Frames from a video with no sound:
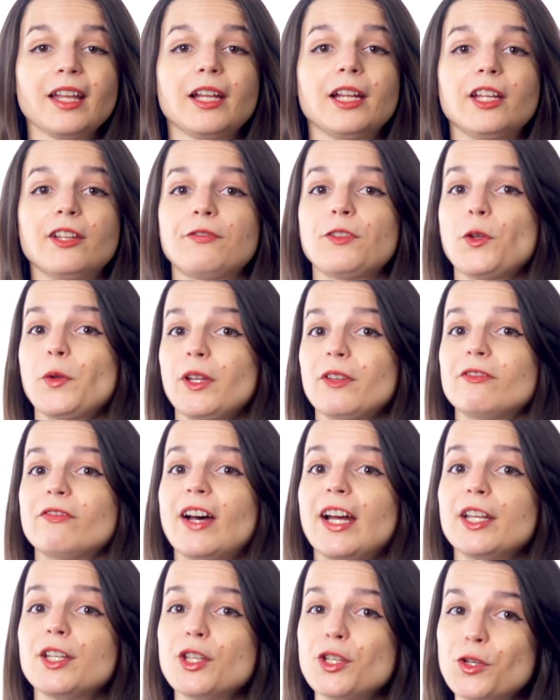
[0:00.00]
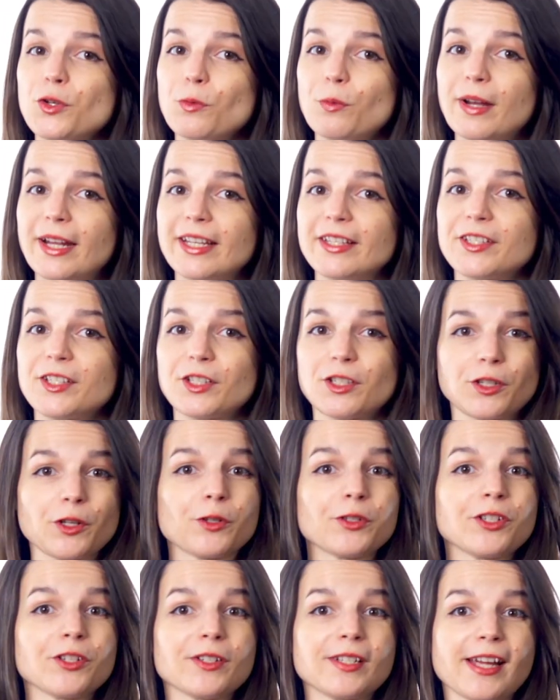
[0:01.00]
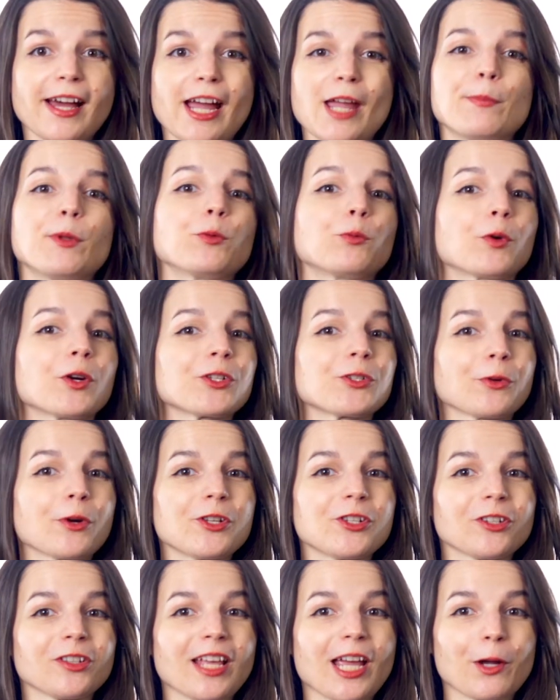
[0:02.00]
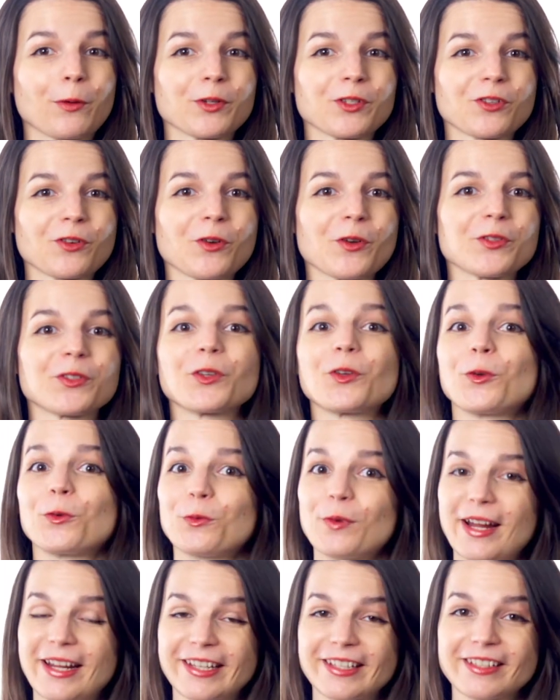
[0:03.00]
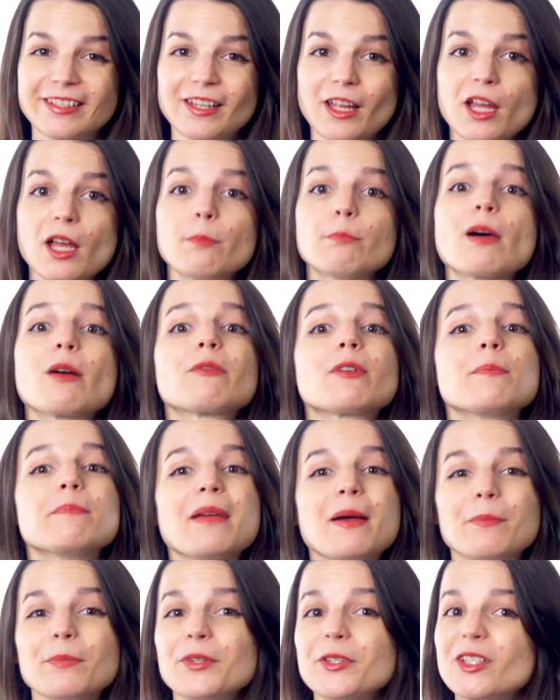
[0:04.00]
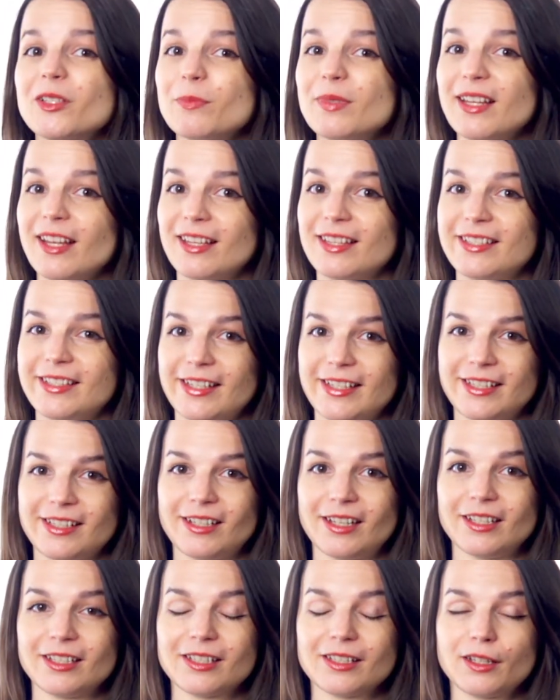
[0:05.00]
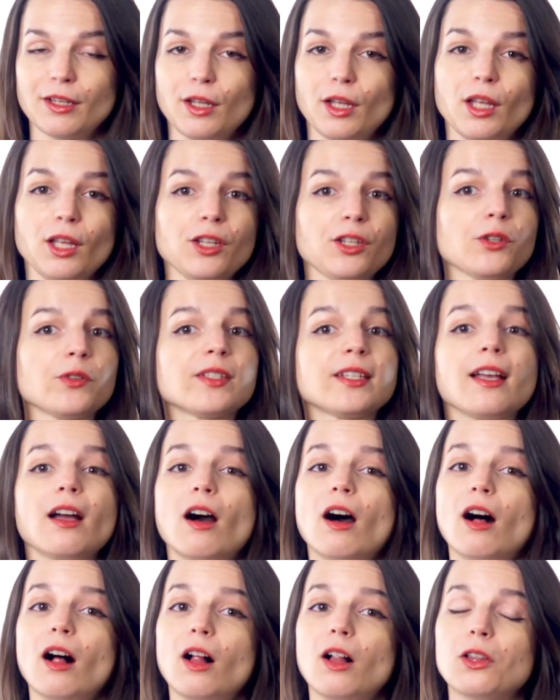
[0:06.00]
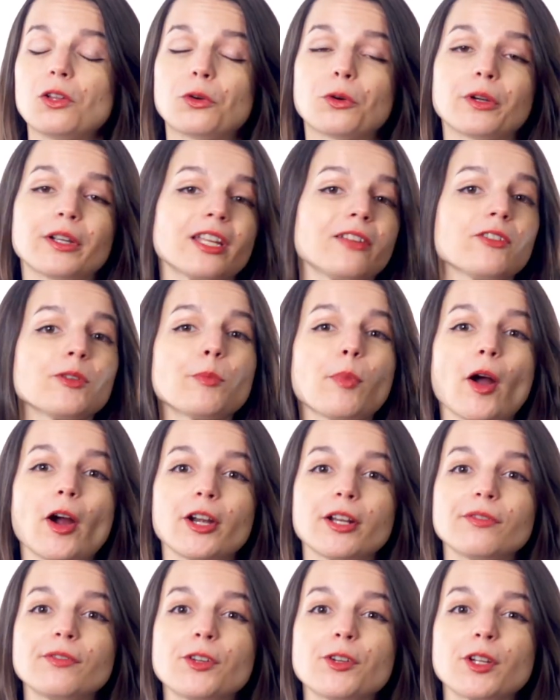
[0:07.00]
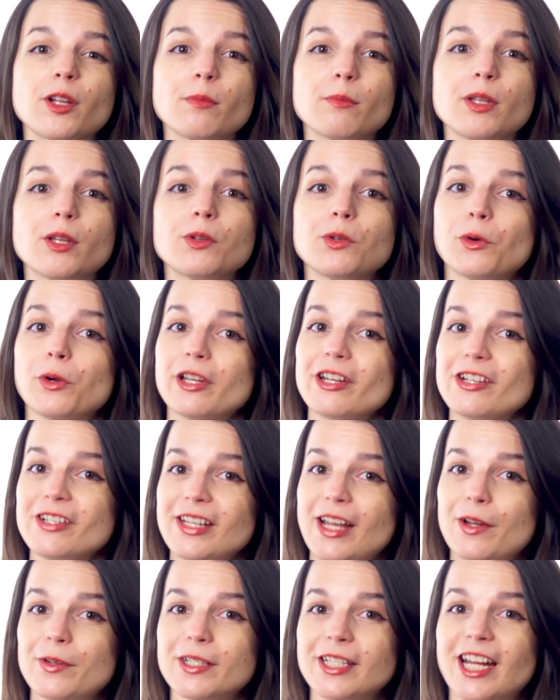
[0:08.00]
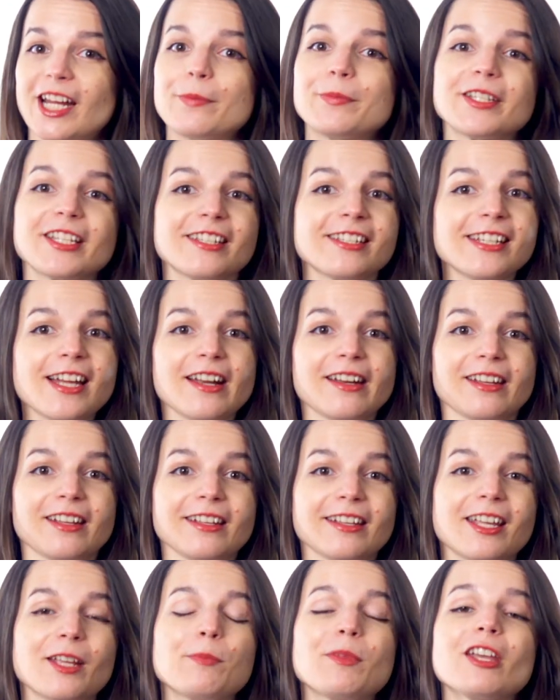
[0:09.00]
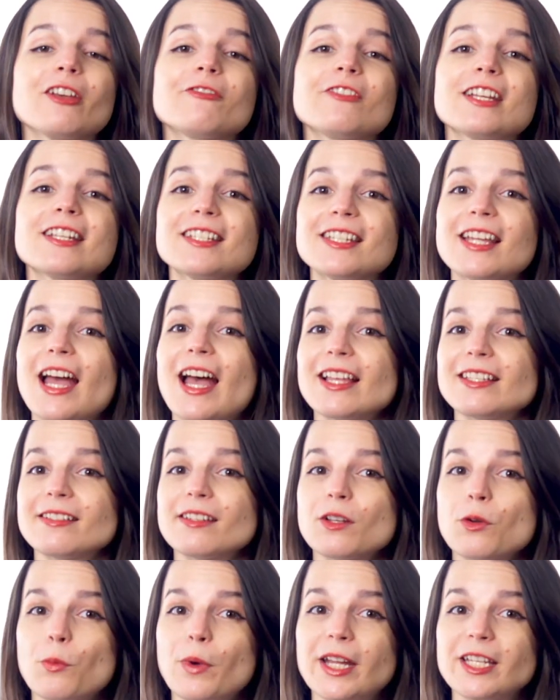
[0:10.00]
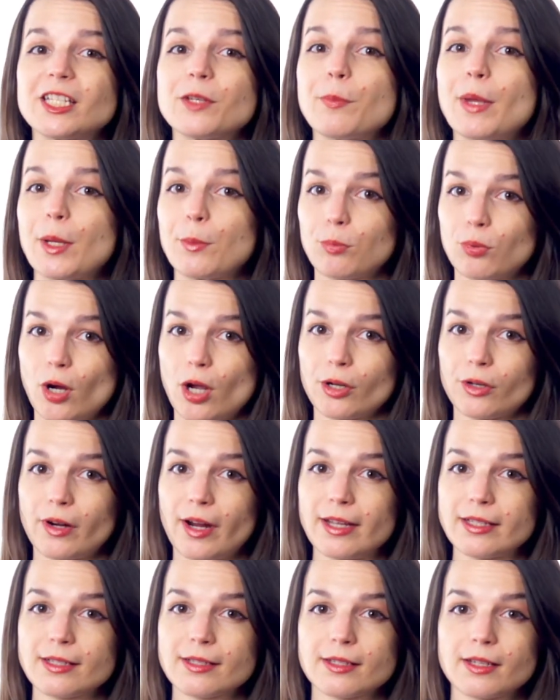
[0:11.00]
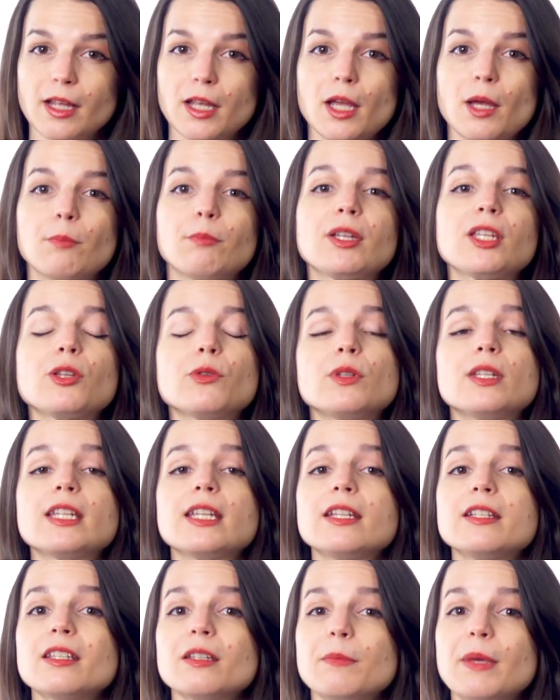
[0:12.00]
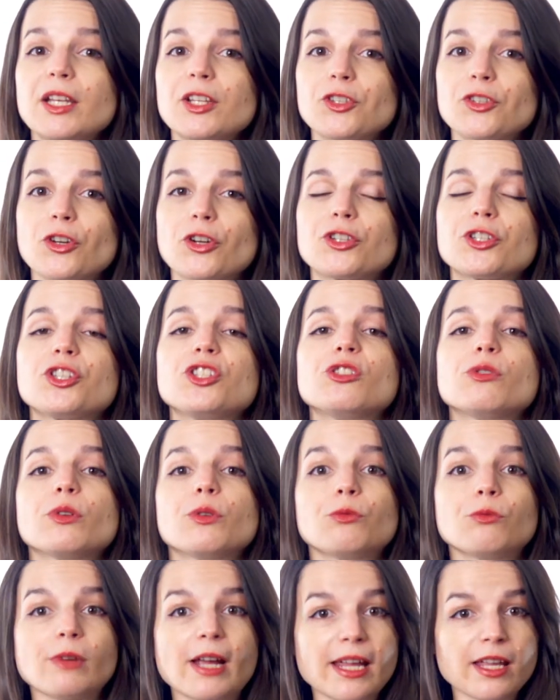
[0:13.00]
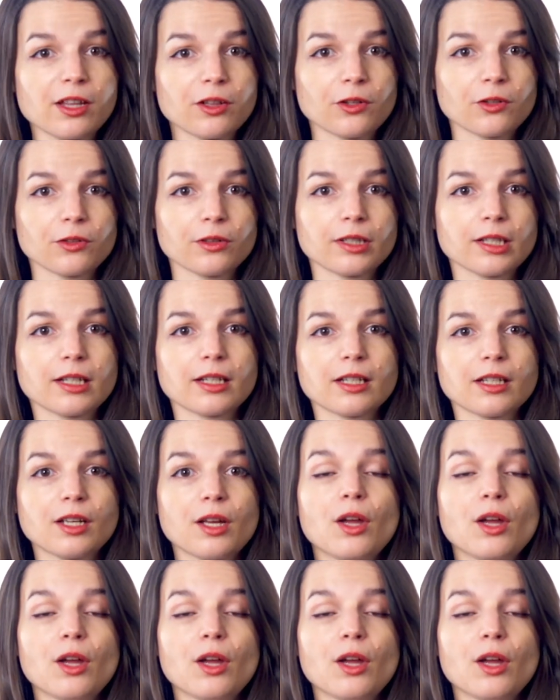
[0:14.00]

If you can find new ways to use your time and work towards your language goals, great. But remember to be consistent. Using all or even part of your commute or your downtime to study can be a fantastic way to make progress, but you need to make sure to do it regularly.